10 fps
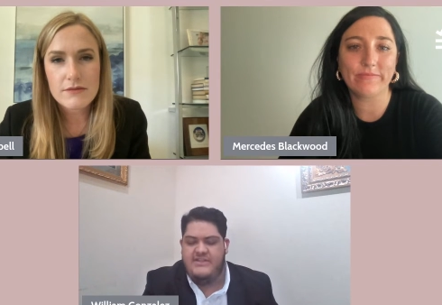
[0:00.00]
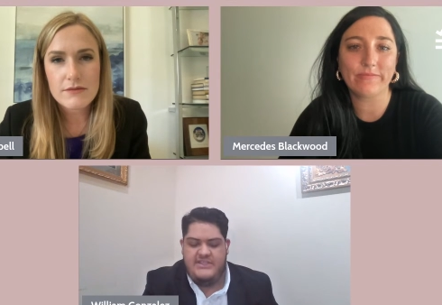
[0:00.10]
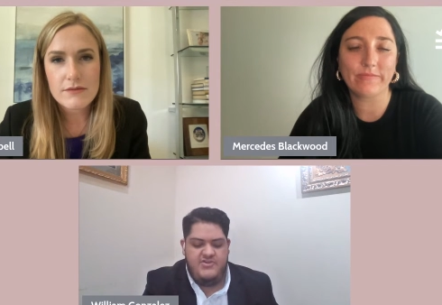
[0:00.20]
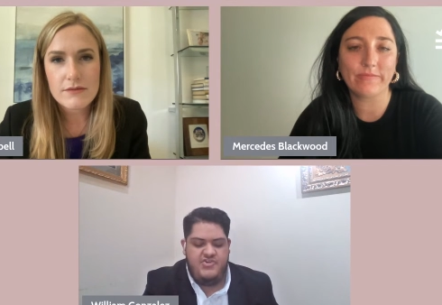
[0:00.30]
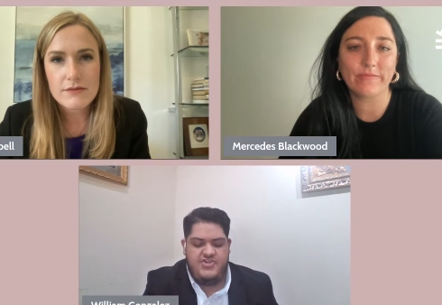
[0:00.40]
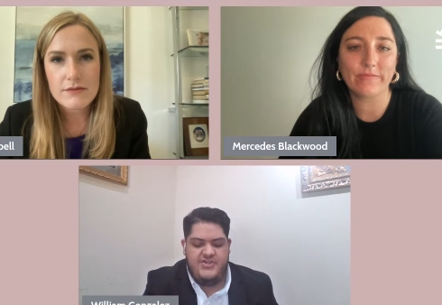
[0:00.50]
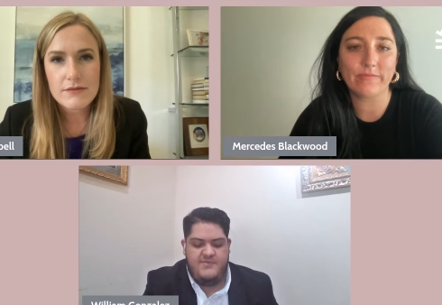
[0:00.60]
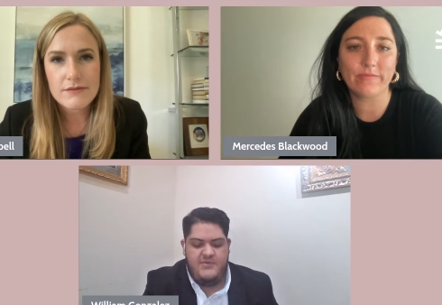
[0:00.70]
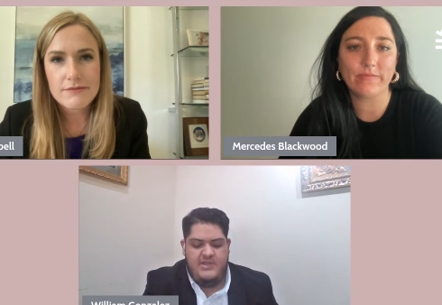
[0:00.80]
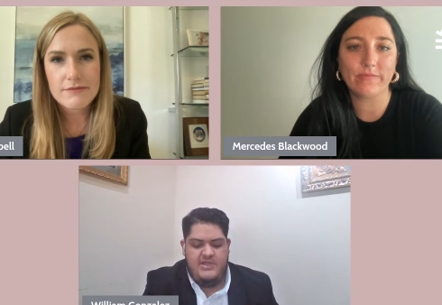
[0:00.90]

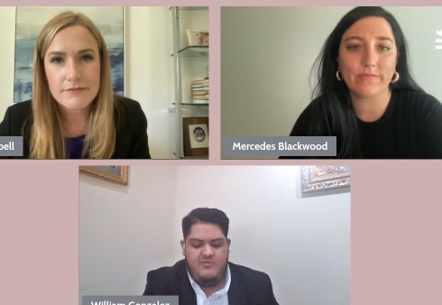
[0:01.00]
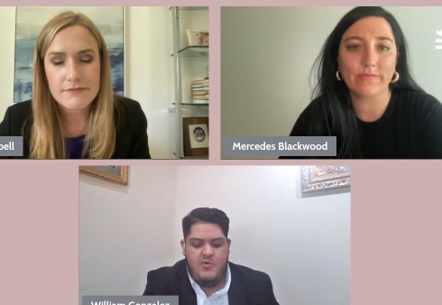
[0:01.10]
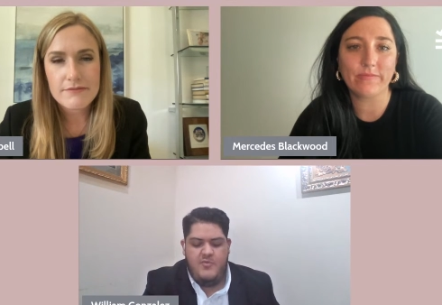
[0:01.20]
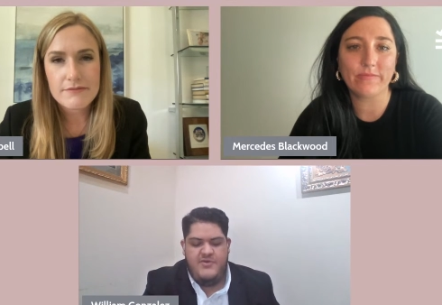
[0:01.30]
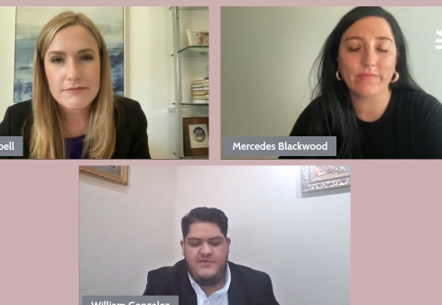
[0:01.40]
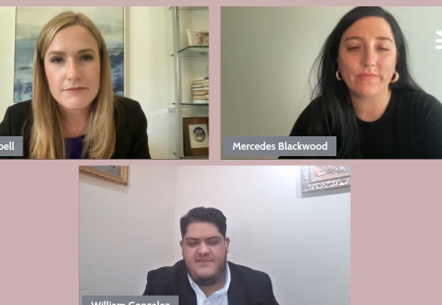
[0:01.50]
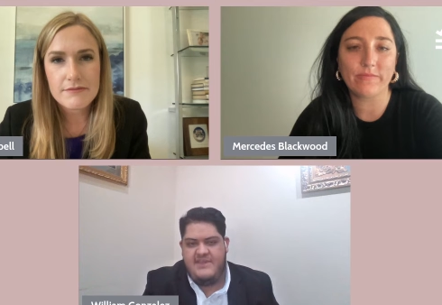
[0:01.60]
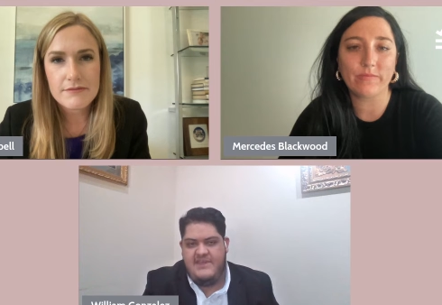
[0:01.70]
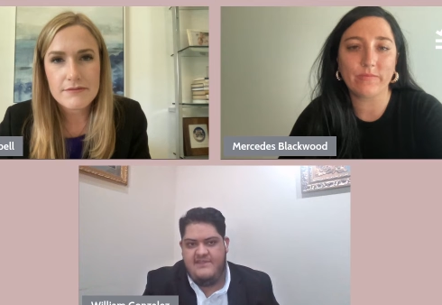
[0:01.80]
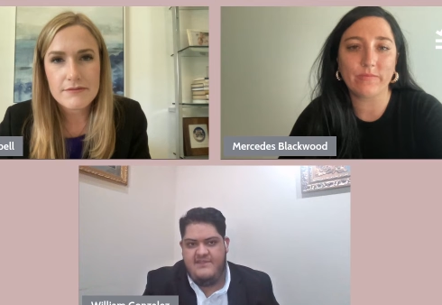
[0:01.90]
Speaker 1: leadership, what would you
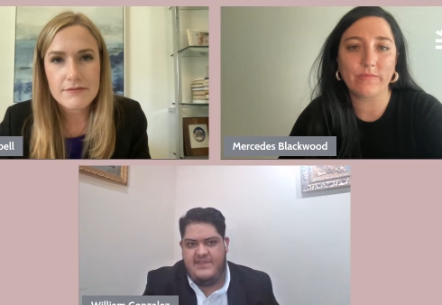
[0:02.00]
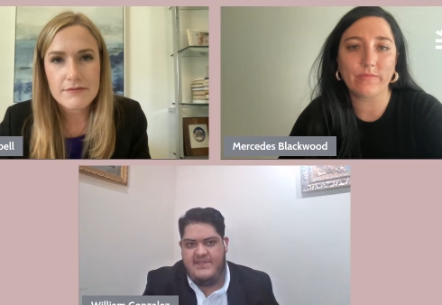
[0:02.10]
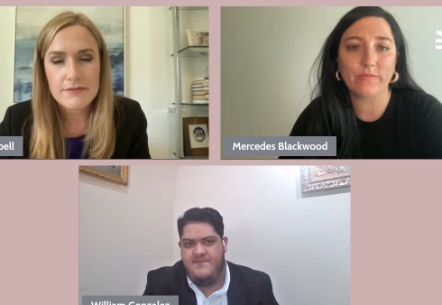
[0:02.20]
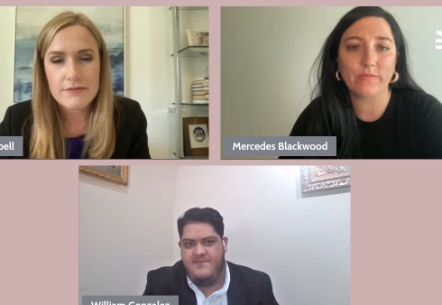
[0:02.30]
say is the